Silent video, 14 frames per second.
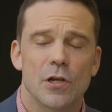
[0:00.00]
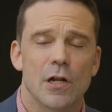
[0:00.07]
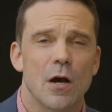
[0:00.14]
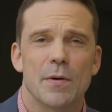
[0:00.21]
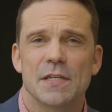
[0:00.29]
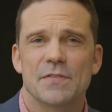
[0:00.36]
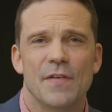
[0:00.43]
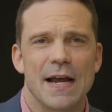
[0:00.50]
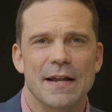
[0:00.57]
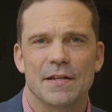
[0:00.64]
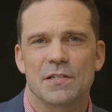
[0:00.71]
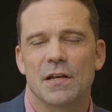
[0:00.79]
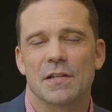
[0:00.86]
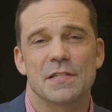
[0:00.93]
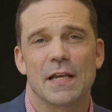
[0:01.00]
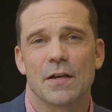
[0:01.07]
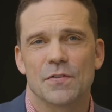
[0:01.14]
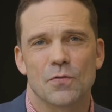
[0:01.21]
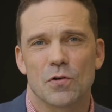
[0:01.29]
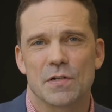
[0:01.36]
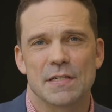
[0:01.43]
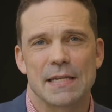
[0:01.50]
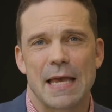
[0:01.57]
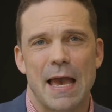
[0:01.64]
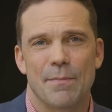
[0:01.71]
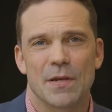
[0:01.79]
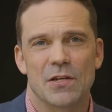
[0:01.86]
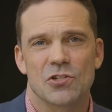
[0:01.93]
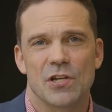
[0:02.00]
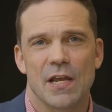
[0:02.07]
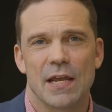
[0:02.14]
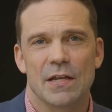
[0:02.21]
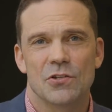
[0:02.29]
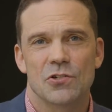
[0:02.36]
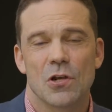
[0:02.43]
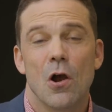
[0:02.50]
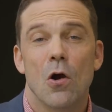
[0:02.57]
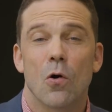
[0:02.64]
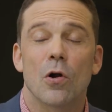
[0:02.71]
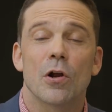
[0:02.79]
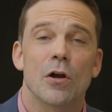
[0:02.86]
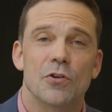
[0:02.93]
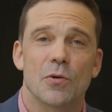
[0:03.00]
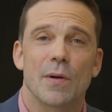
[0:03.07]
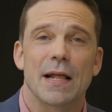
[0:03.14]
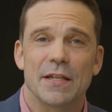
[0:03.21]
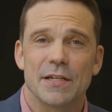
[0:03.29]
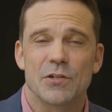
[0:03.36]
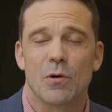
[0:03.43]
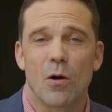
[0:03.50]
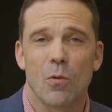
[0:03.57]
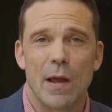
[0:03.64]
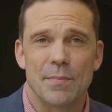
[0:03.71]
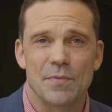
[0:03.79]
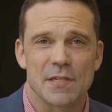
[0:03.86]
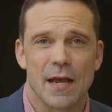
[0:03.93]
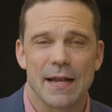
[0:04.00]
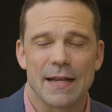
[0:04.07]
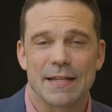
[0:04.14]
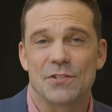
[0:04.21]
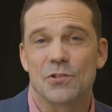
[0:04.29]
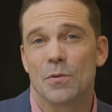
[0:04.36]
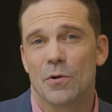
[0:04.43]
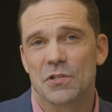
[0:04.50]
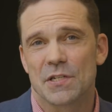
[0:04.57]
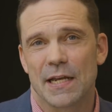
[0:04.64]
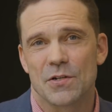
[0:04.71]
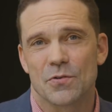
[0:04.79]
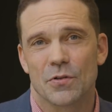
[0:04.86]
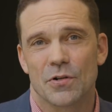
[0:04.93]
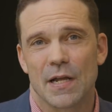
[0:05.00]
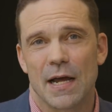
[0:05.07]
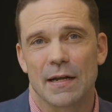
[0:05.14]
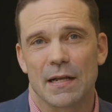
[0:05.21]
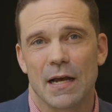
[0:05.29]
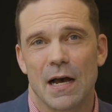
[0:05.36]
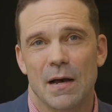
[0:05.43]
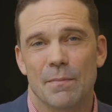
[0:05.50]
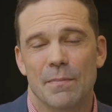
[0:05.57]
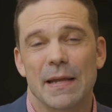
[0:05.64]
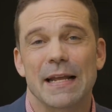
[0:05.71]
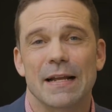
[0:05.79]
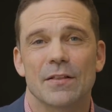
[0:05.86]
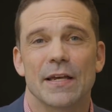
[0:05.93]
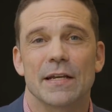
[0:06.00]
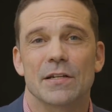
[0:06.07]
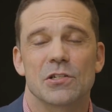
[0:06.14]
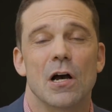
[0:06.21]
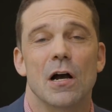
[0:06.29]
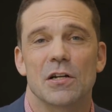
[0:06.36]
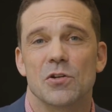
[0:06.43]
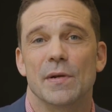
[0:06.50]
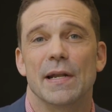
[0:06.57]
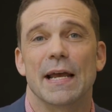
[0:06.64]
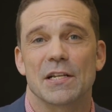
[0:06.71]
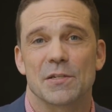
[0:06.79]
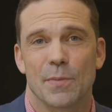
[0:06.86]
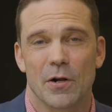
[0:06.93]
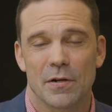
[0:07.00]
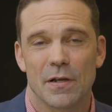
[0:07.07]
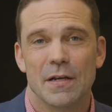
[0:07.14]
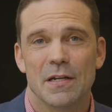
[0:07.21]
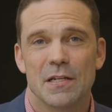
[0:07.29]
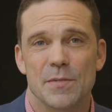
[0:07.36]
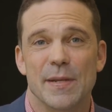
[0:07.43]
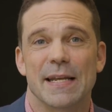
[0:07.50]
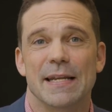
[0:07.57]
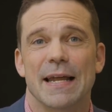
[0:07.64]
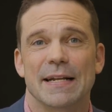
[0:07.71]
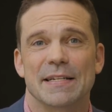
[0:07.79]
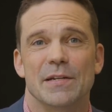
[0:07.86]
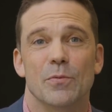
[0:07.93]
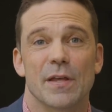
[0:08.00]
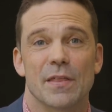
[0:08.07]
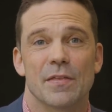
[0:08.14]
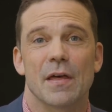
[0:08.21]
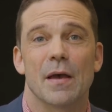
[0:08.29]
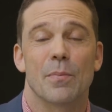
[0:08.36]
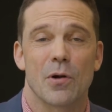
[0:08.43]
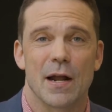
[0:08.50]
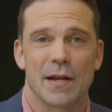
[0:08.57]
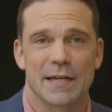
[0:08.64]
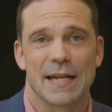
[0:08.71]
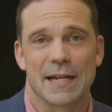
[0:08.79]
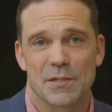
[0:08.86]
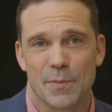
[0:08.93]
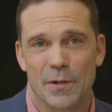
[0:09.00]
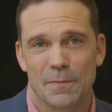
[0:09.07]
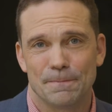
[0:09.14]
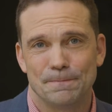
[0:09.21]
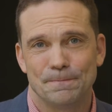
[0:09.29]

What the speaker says: can always find us on Salesforce's AppExchange or go directly to our website at sumoscheduler.com and click Talk to an Expert to be connected with a product expert.